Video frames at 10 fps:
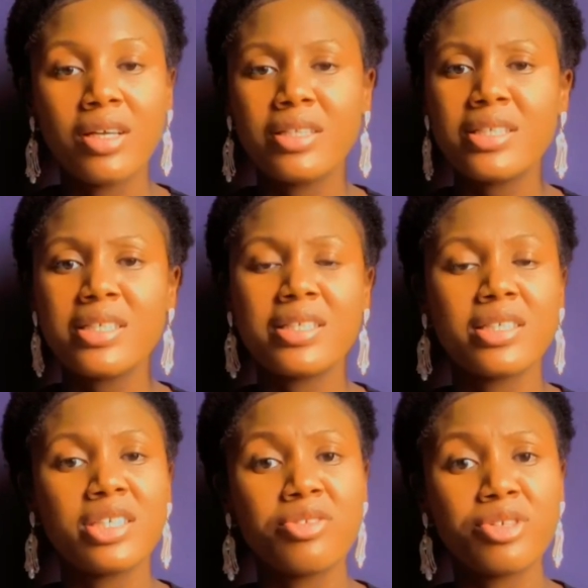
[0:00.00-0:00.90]
This is a
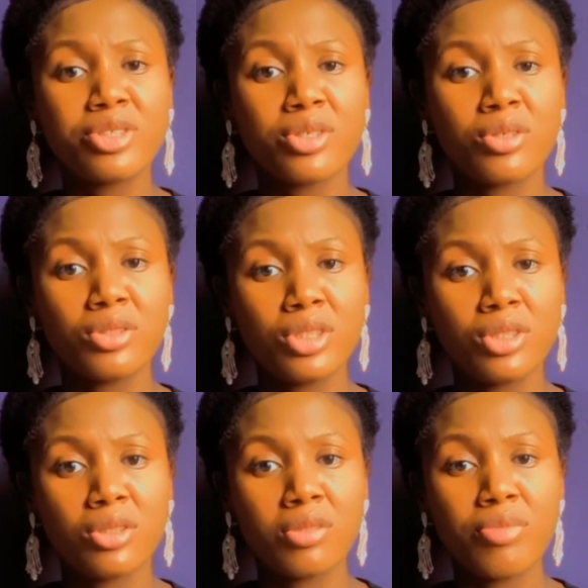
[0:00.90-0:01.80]
serious
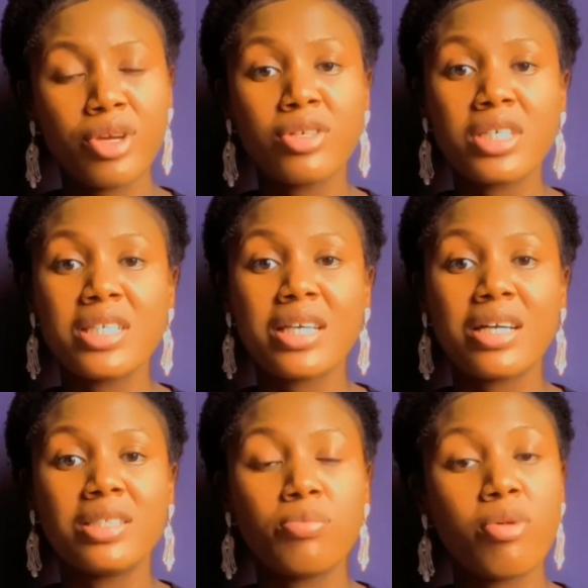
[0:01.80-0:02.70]
condition because it can
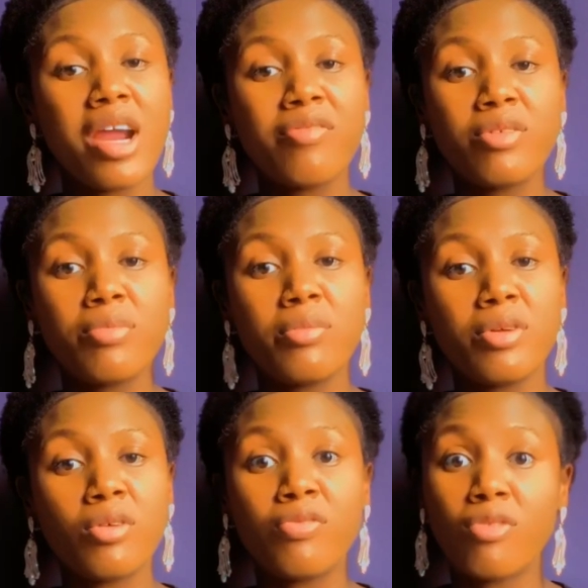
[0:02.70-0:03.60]
deprive the baby
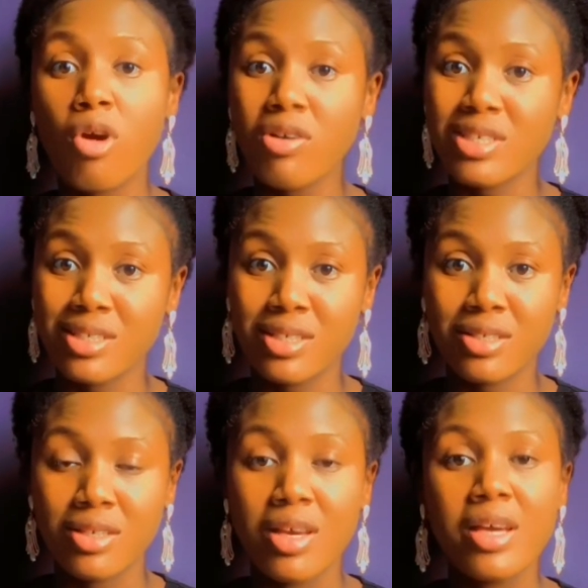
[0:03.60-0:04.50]
of
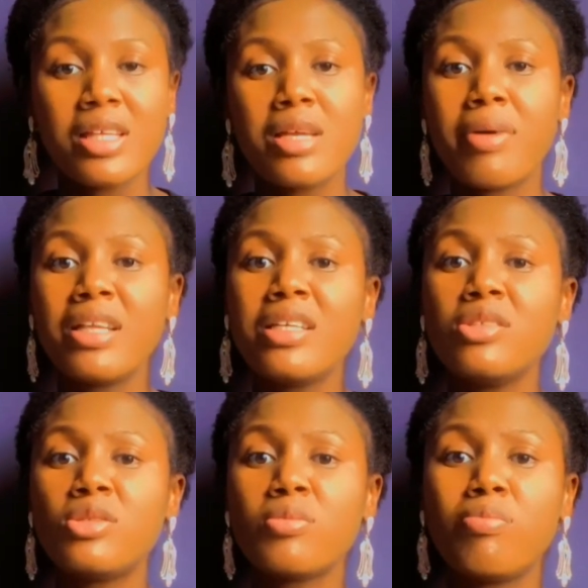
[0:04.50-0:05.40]
oxygen, thereby leading
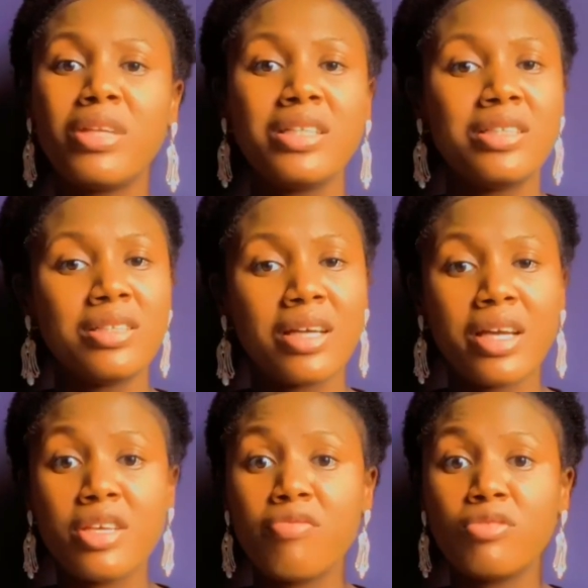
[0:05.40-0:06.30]
to bleeding and
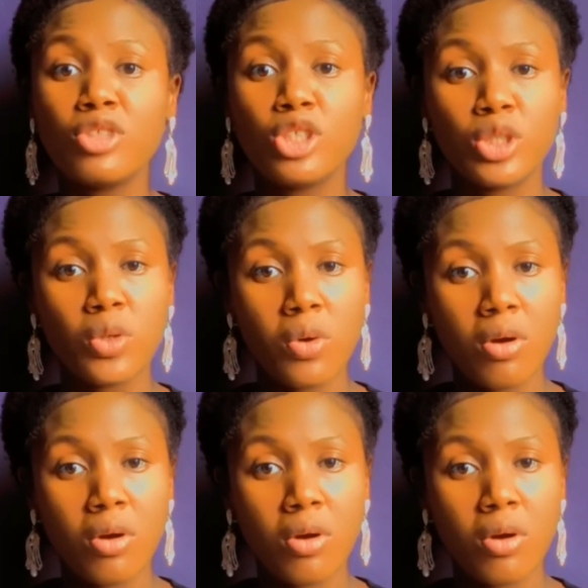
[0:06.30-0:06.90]
even shock.